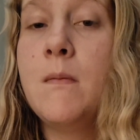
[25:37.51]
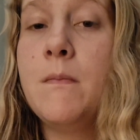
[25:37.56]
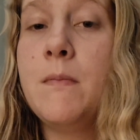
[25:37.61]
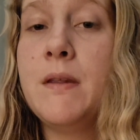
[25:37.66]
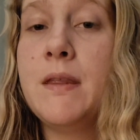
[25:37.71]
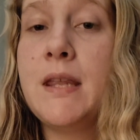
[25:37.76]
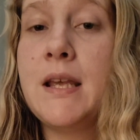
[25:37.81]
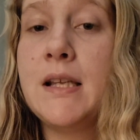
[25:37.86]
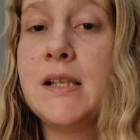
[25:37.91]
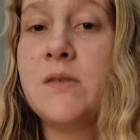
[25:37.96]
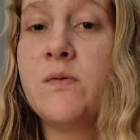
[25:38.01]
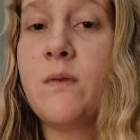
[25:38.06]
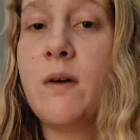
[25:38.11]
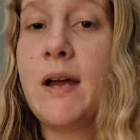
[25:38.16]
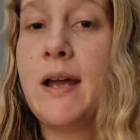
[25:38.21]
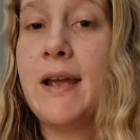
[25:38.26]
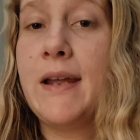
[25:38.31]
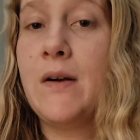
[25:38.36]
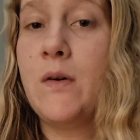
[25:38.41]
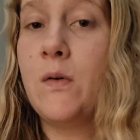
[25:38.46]
But that's
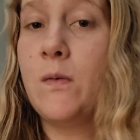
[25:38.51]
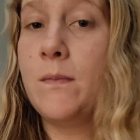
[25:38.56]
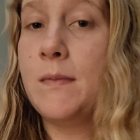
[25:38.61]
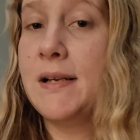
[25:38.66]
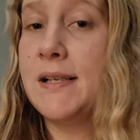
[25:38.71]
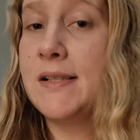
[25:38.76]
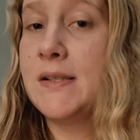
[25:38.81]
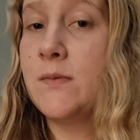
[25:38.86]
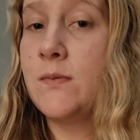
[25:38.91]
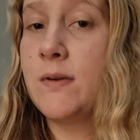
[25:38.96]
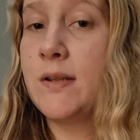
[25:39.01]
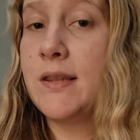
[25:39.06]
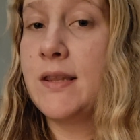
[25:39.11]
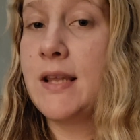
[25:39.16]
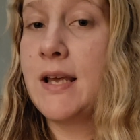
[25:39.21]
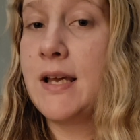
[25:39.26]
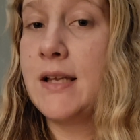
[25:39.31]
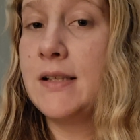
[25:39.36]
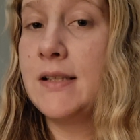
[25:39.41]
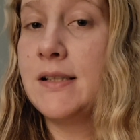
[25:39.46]
why I don't mess with
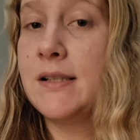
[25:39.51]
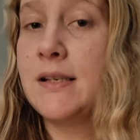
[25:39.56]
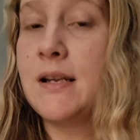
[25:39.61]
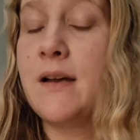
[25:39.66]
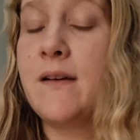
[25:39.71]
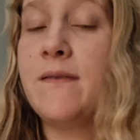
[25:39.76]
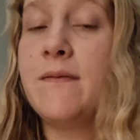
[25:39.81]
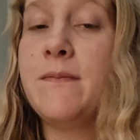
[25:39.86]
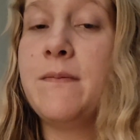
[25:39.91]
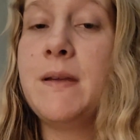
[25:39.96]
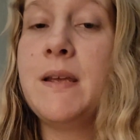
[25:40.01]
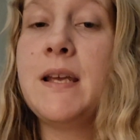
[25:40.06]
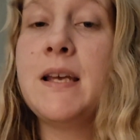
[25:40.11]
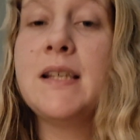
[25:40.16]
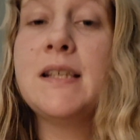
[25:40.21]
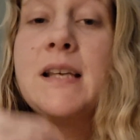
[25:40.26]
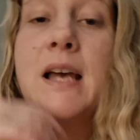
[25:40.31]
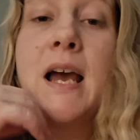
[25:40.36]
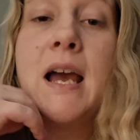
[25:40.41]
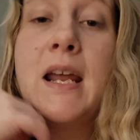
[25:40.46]
that stuff,
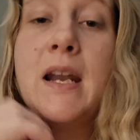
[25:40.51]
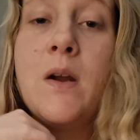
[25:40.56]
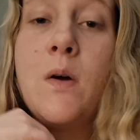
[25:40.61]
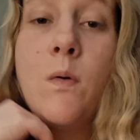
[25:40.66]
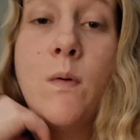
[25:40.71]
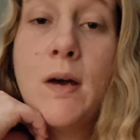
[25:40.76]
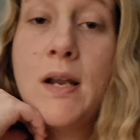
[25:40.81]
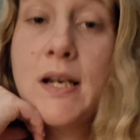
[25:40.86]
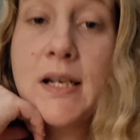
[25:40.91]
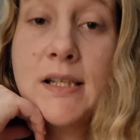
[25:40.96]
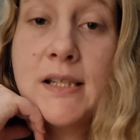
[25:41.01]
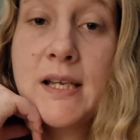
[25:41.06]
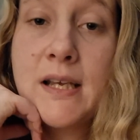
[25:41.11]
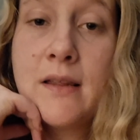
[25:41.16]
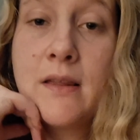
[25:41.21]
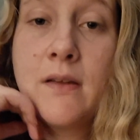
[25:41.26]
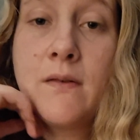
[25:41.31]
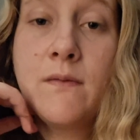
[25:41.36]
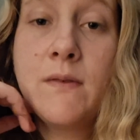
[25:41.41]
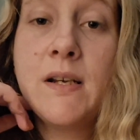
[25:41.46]
because I don't want to
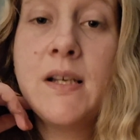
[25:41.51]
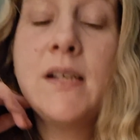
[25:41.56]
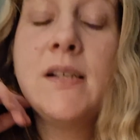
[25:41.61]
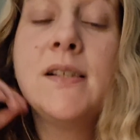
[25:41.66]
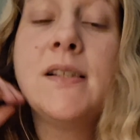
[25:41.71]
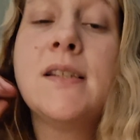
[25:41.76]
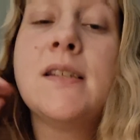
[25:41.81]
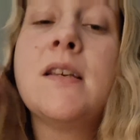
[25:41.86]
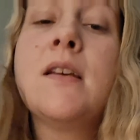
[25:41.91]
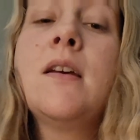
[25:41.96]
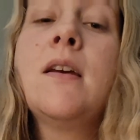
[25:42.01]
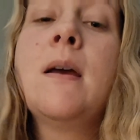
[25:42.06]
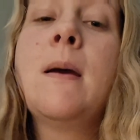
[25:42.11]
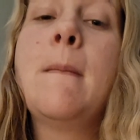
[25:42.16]
take the risk.